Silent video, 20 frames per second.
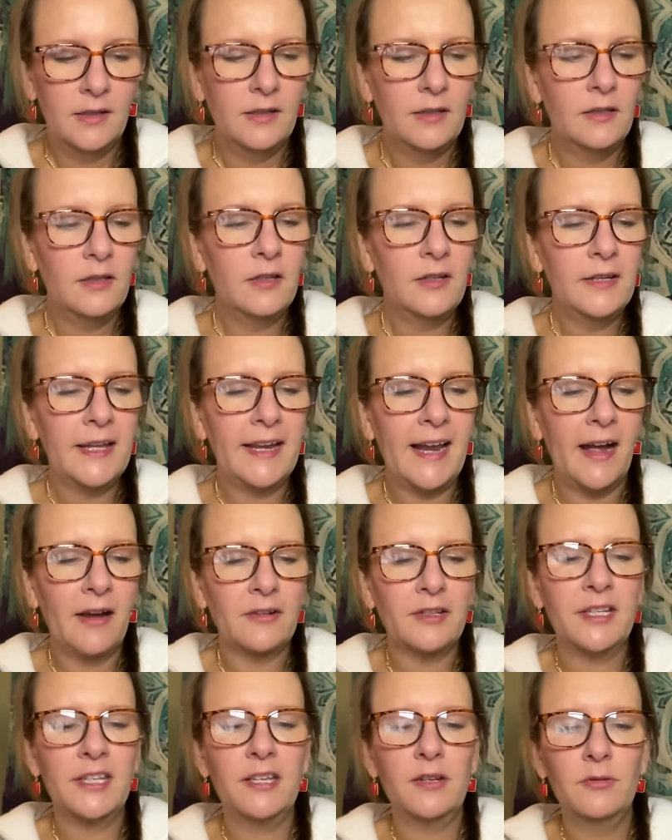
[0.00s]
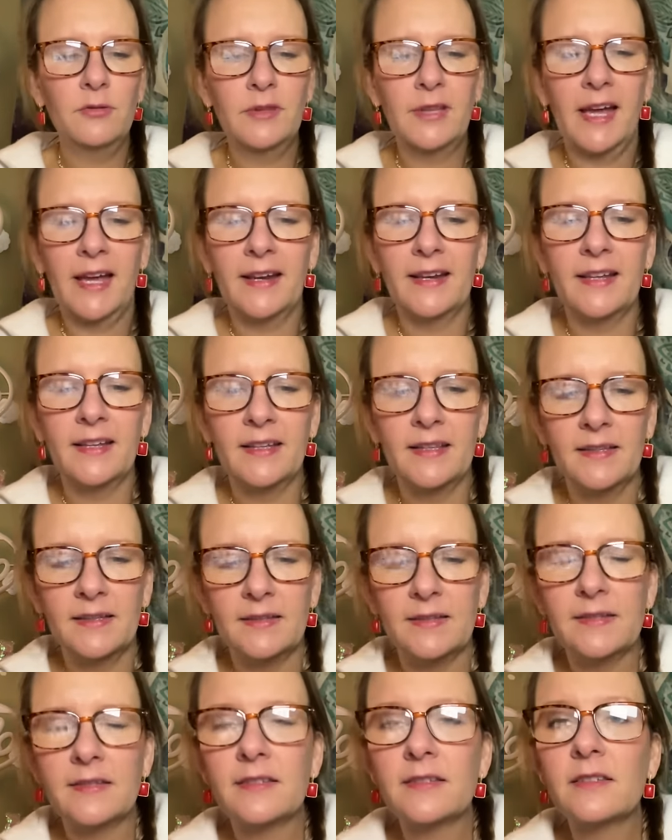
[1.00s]
Look at how cute that
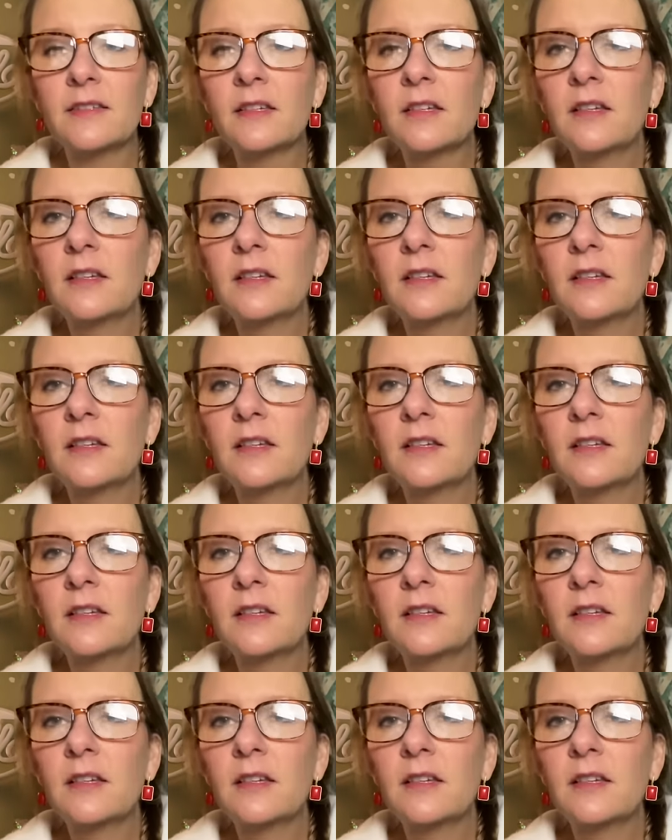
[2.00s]
is.